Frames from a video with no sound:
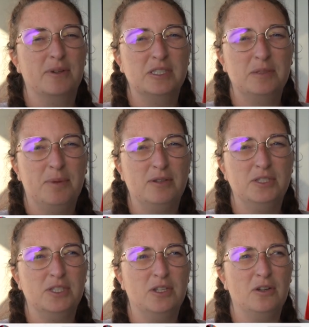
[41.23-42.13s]
We were
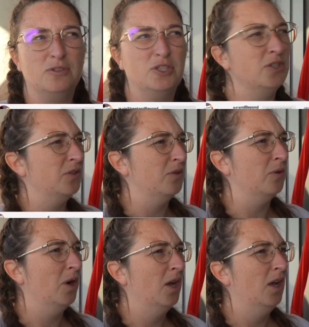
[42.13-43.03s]
supposed to go
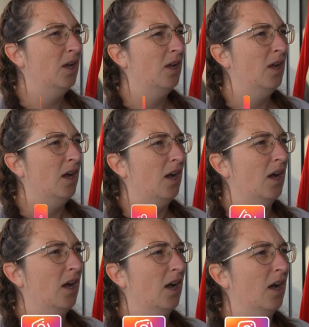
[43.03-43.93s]
to,
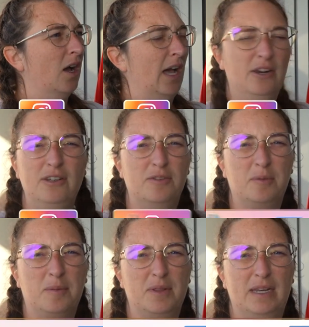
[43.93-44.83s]
I don't even
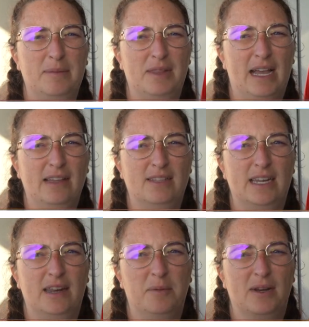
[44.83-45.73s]
remember the name of the
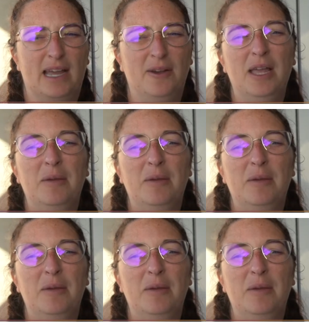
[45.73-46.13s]
island anymore now,